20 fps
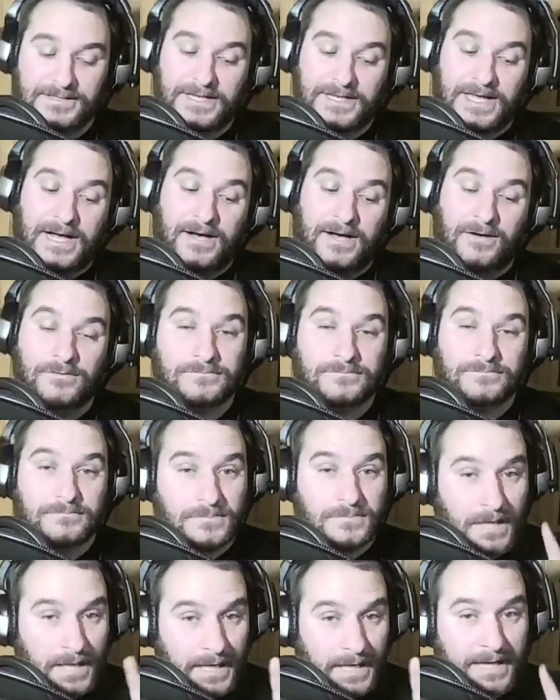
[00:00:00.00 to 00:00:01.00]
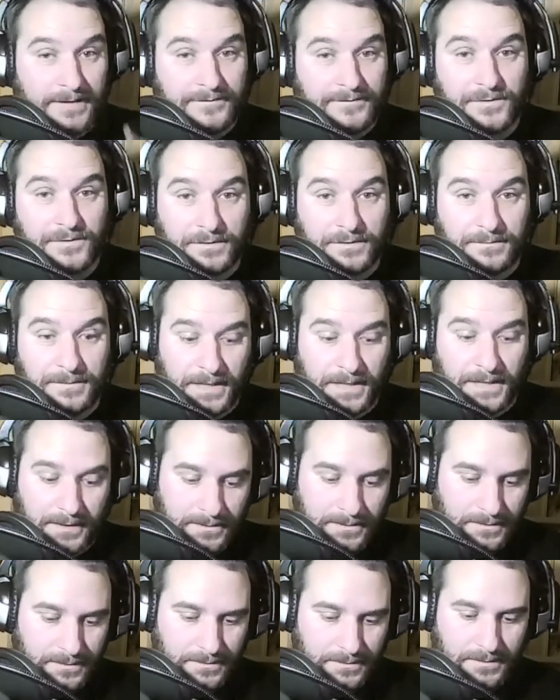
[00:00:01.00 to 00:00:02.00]
Now, I have to
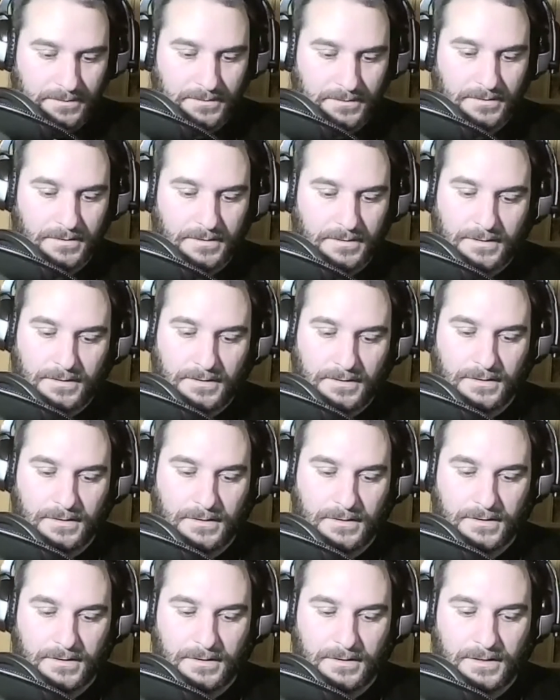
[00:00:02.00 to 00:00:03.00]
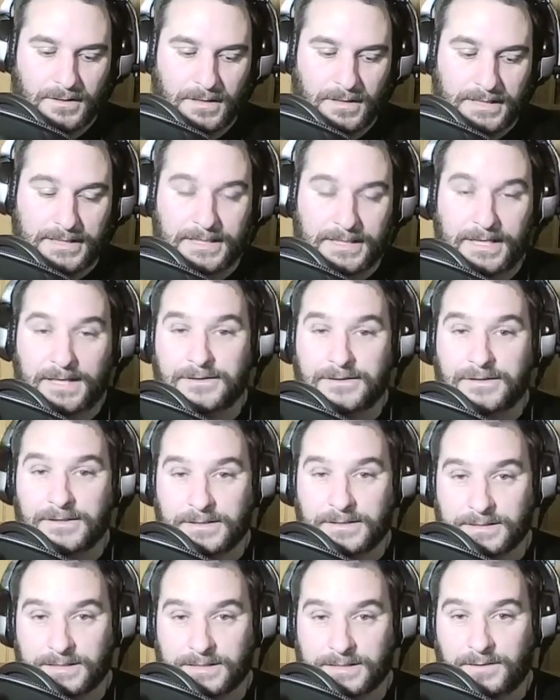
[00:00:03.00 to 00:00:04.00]
admit, I did not think
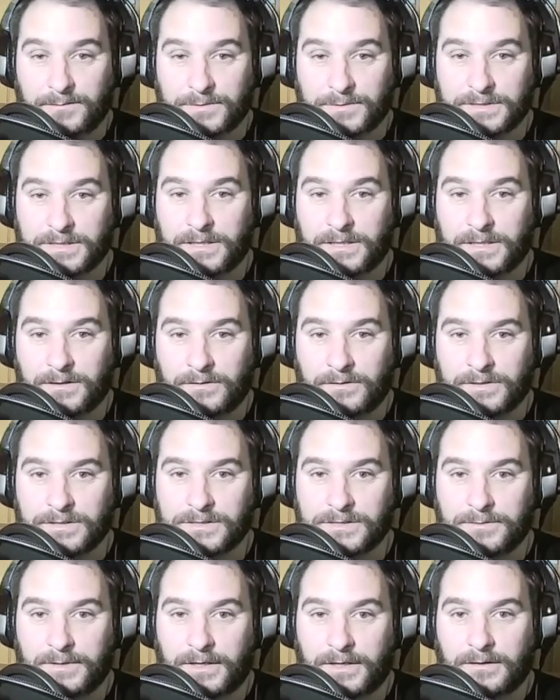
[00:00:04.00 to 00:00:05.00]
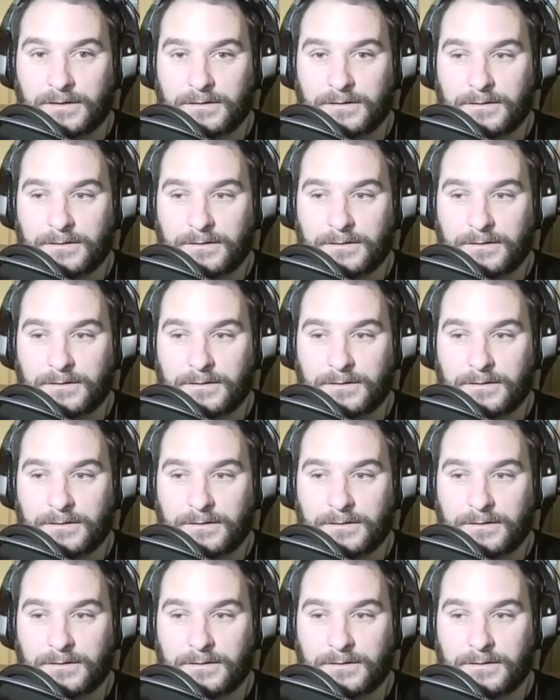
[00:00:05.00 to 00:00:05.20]
this game was going to go this way.